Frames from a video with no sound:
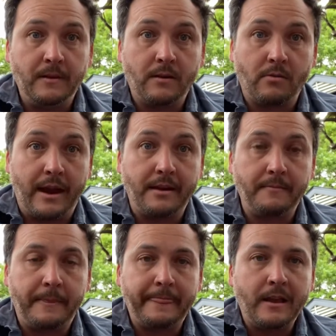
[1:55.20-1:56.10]
right?
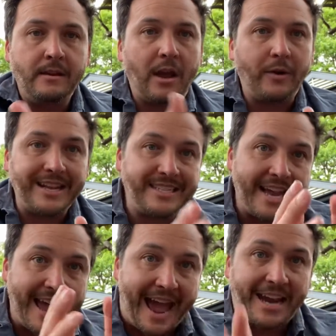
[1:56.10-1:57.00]
Now, when I
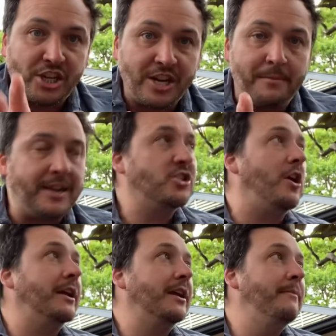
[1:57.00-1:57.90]
say action, I'm not
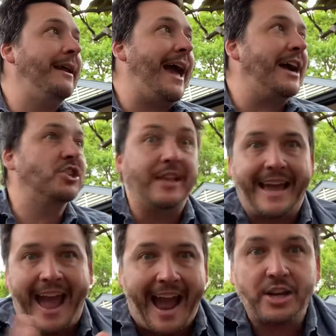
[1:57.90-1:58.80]
talking about action like
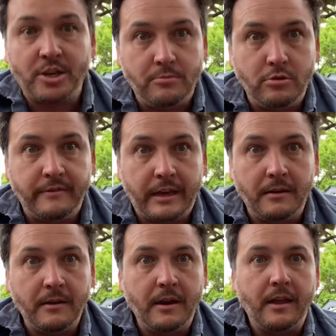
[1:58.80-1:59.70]
an action movie.
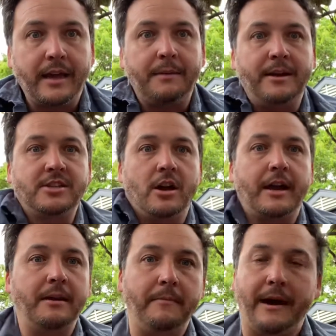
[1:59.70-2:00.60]
Like, I'm not
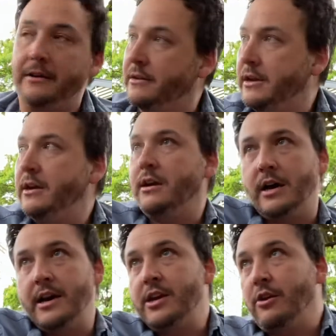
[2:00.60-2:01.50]
talking about
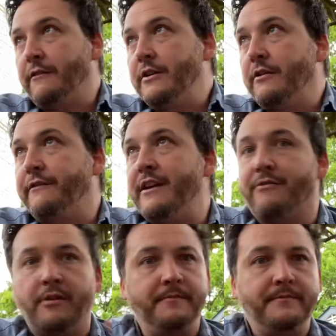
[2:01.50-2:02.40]
your favorite,